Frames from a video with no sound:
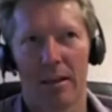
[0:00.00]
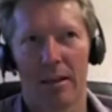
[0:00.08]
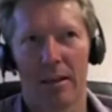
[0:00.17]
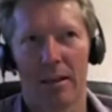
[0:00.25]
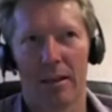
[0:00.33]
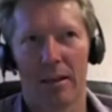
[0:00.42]

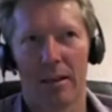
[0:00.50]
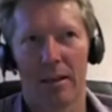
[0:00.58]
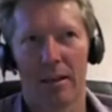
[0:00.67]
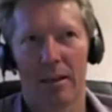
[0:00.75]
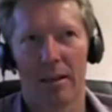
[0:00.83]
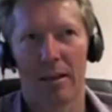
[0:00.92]
matched
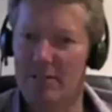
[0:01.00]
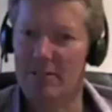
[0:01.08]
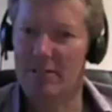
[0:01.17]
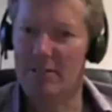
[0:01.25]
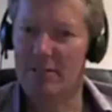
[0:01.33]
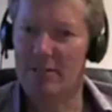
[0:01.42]

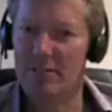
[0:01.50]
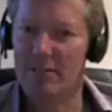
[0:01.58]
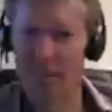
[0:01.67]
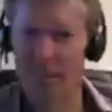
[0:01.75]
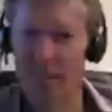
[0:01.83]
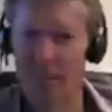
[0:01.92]

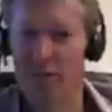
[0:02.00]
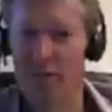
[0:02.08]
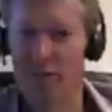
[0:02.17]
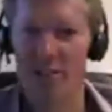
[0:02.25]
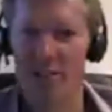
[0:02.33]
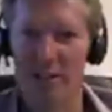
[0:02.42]
experience
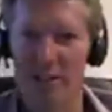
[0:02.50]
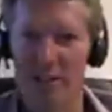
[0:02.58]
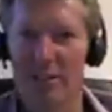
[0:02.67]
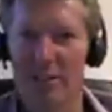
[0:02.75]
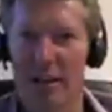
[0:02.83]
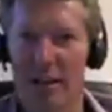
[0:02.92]
much more
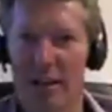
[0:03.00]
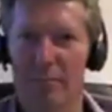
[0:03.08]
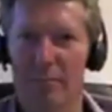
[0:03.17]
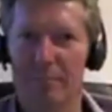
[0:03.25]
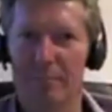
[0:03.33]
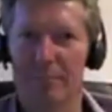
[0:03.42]
closely.
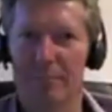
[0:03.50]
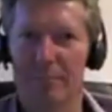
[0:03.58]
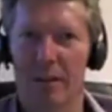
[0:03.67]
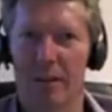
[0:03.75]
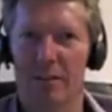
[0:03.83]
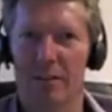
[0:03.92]

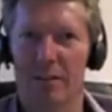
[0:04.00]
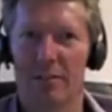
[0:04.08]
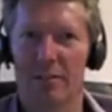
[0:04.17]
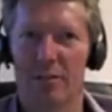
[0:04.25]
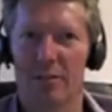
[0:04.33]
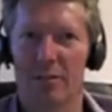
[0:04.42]

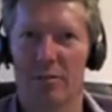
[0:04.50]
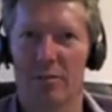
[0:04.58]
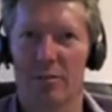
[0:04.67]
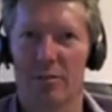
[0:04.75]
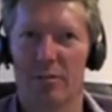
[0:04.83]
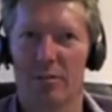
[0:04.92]

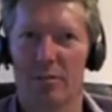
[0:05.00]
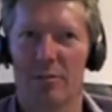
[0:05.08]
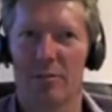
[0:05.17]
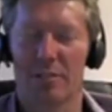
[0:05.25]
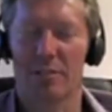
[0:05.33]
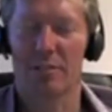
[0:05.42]
So
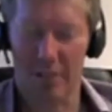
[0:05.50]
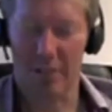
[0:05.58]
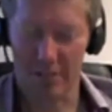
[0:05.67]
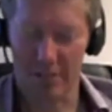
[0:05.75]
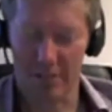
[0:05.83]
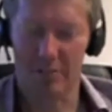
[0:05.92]
he was something
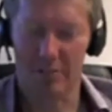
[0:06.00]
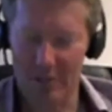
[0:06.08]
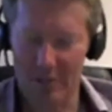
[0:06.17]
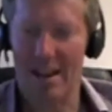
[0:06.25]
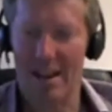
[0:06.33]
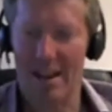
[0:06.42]
I could really
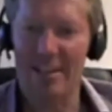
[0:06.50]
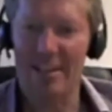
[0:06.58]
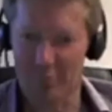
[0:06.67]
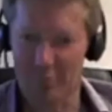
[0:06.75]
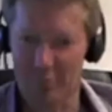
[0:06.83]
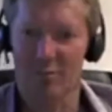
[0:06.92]
relate
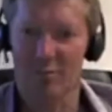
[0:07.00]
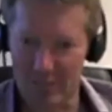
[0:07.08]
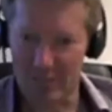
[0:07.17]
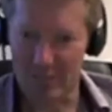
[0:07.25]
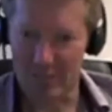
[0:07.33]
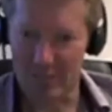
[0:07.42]
to and
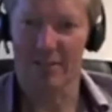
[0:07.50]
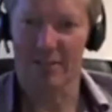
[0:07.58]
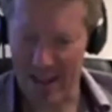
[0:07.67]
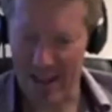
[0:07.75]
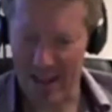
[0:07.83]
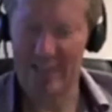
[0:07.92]
kind of
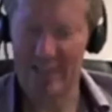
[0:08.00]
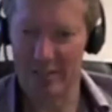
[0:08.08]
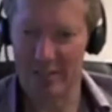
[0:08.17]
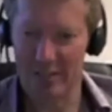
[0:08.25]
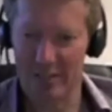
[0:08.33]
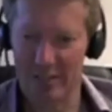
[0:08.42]
connect
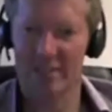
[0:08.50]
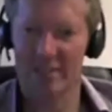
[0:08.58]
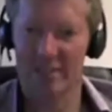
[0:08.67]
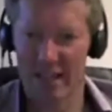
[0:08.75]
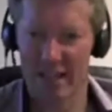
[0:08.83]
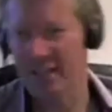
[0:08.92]
with and
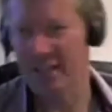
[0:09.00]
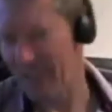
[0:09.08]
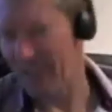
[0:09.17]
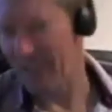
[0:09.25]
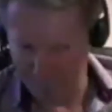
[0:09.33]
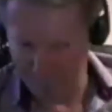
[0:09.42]
understand,
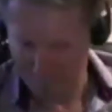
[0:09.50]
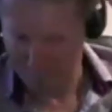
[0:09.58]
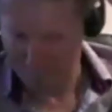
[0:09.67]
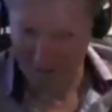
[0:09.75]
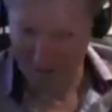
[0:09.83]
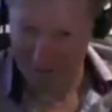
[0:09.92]
rather than
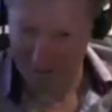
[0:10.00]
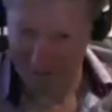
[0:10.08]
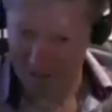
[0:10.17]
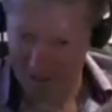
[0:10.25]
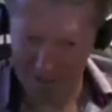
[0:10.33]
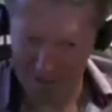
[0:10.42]
scratching my head